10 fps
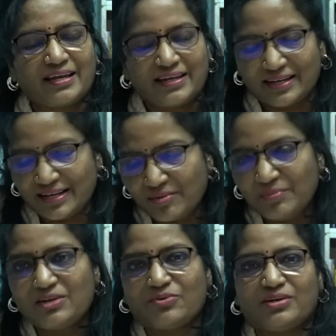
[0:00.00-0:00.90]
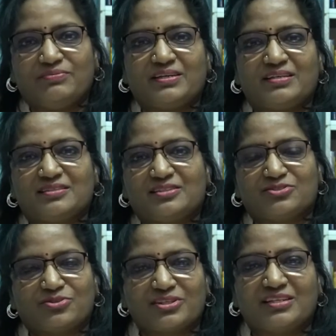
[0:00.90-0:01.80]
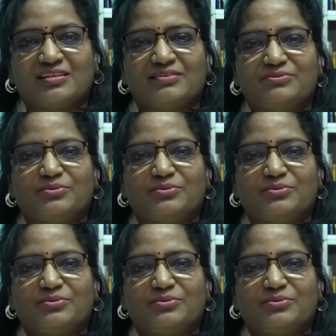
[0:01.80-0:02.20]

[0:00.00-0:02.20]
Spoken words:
academic qualification is not enough